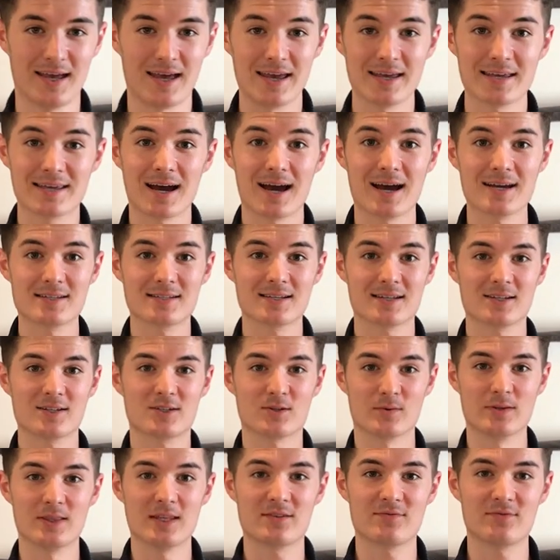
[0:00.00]
Hey guys,
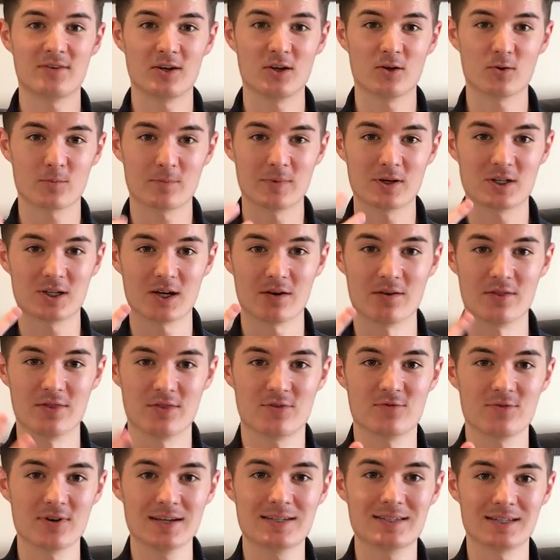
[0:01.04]
so in this video I'm going to be sharing
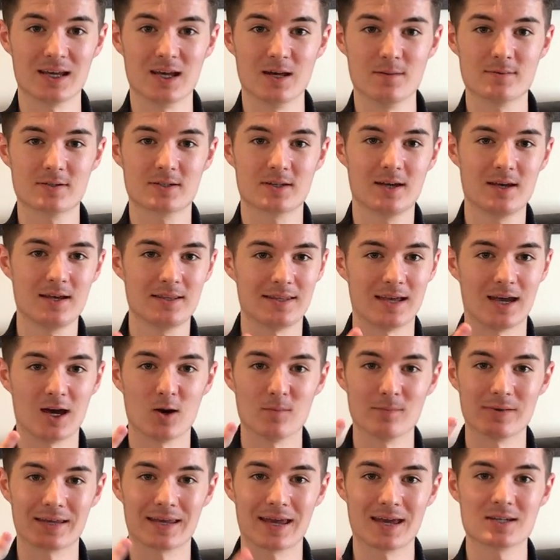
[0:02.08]
three tips that
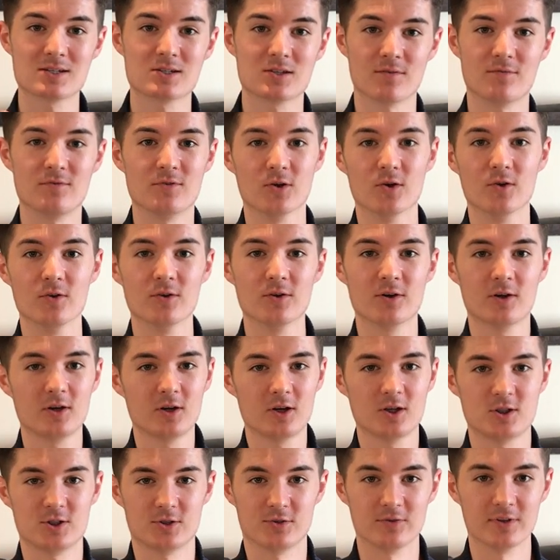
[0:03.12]
help me get stuff done
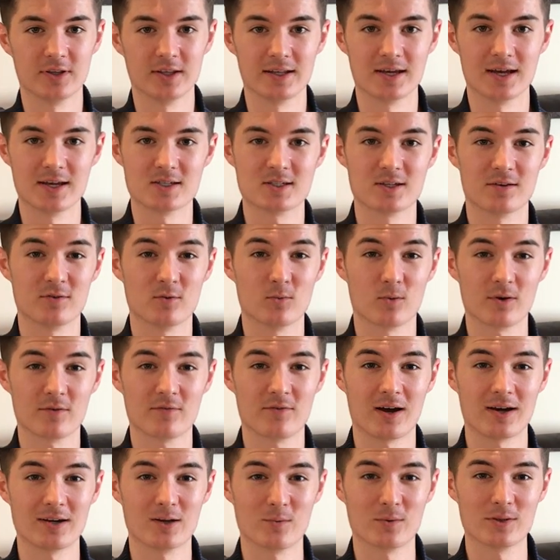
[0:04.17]
during the day. So if you want to
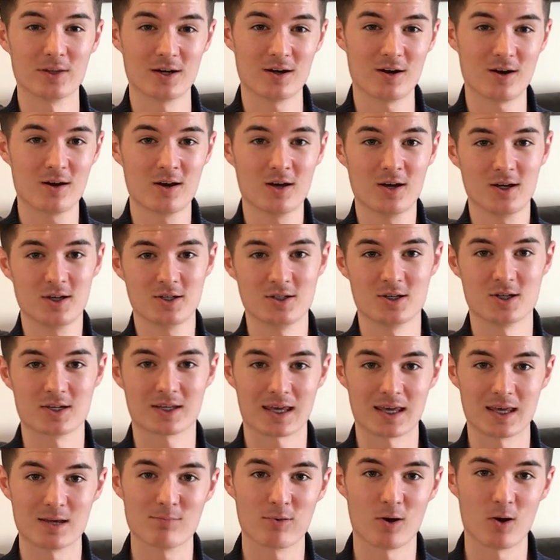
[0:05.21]
find out what they are, just
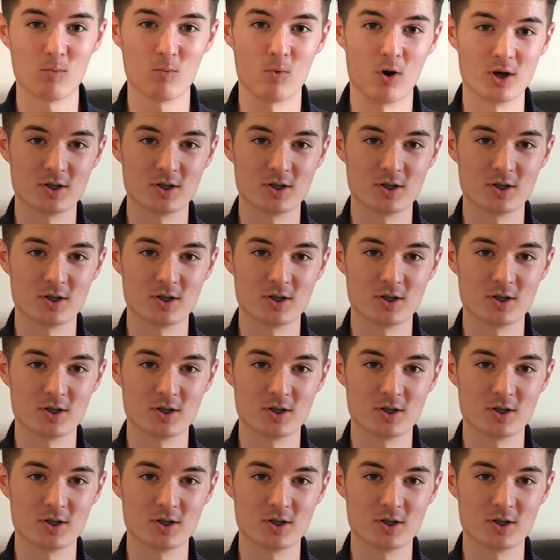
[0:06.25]
keep on